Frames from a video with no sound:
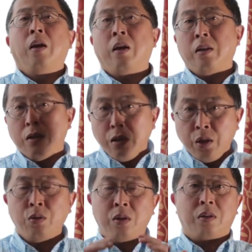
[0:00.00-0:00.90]
And the
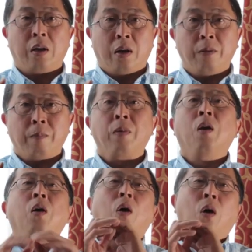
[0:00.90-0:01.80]
news is that
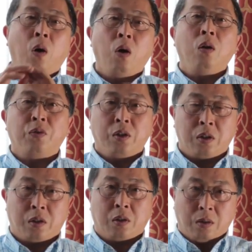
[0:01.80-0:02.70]
all of these
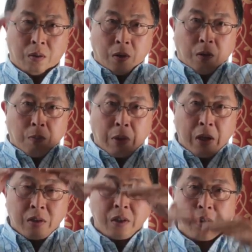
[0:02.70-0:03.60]

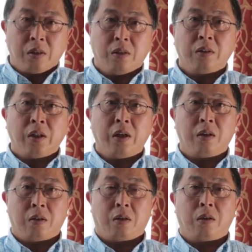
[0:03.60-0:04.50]
basic
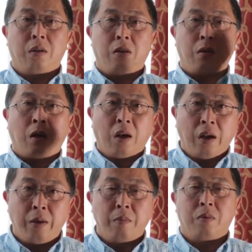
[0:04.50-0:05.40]
tenets and
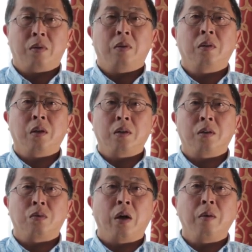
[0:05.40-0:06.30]
claims that
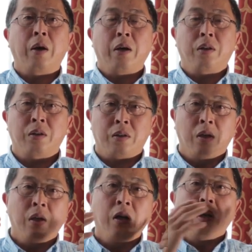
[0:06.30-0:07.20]
is run by this,
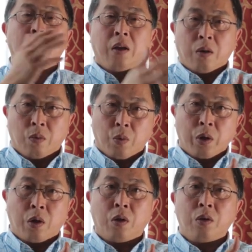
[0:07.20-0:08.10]
what
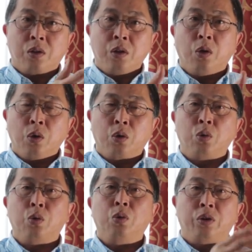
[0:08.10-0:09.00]
we call
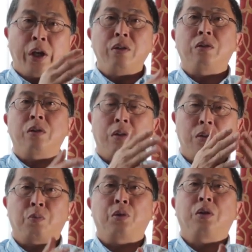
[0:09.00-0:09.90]
CO2 dangerous
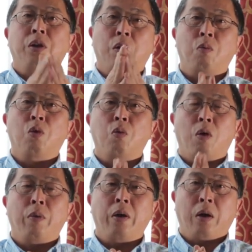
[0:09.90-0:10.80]
anthropogenic global
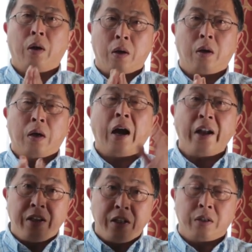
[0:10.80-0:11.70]
warming
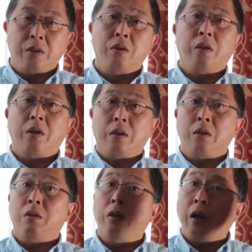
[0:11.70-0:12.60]
idea, is not
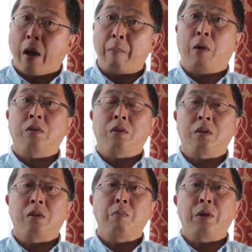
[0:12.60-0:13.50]
a
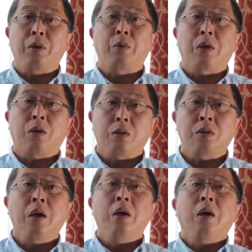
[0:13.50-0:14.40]
hypothesis simply
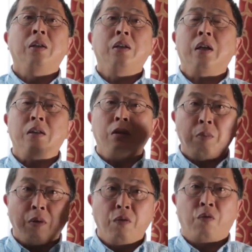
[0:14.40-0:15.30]
because this has
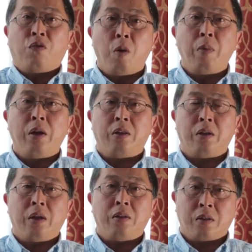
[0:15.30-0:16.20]
not been
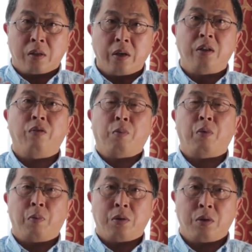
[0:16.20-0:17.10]
formulated as a scientific
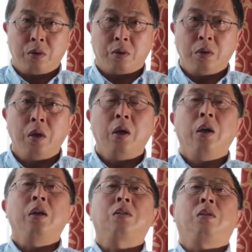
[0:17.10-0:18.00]
proposition.
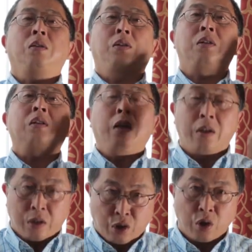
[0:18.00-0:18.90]
It's all just
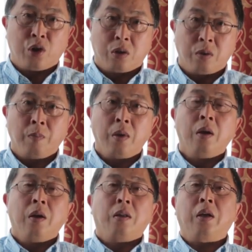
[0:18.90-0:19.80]
an assertion
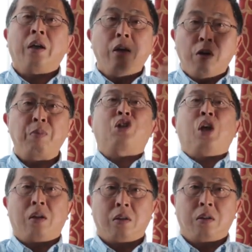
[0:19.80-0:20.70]
that cannot be
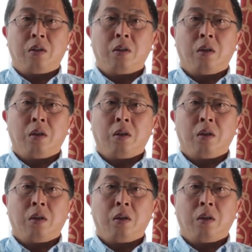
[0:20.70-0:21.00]
challenged.